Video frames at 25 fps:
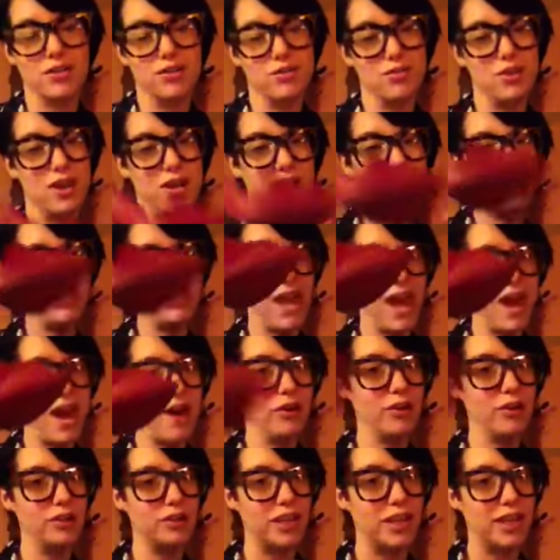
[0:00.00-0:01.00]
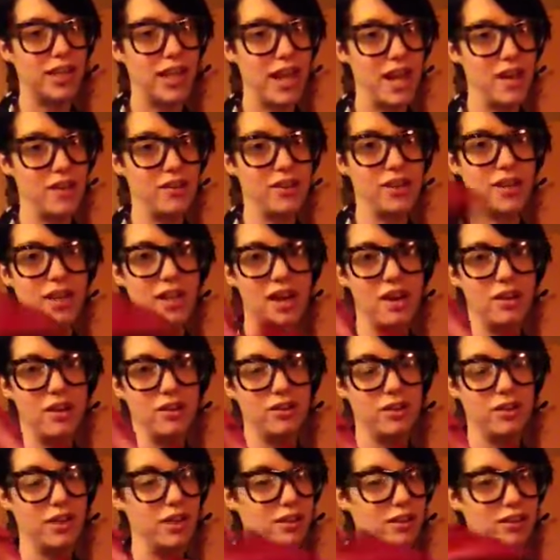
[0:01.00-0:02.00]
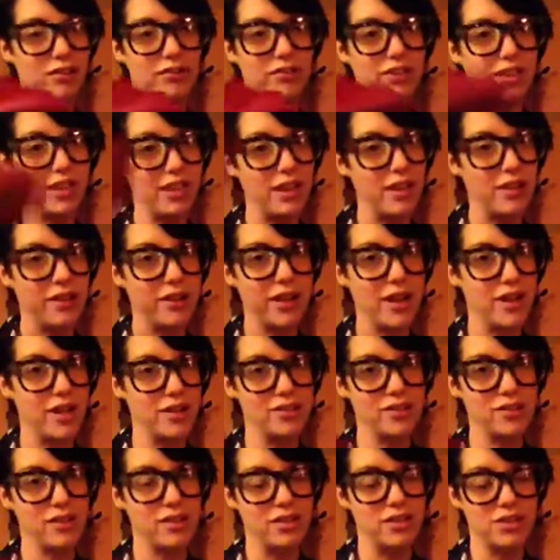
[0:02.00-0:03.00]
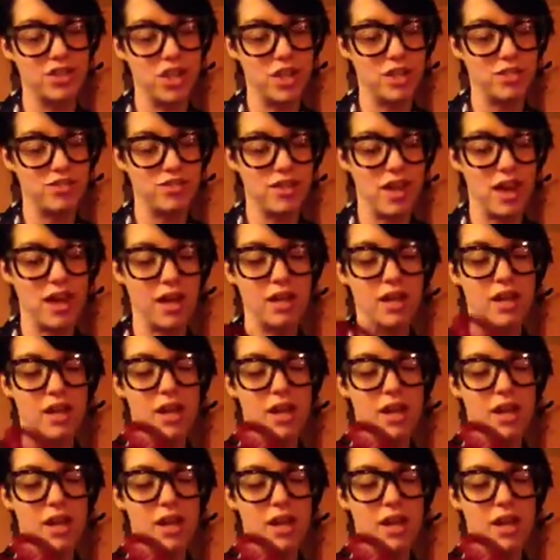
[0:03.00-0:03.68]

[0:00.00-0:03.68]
They're not even out and like airing out, and I don't even think airing out's going to change that.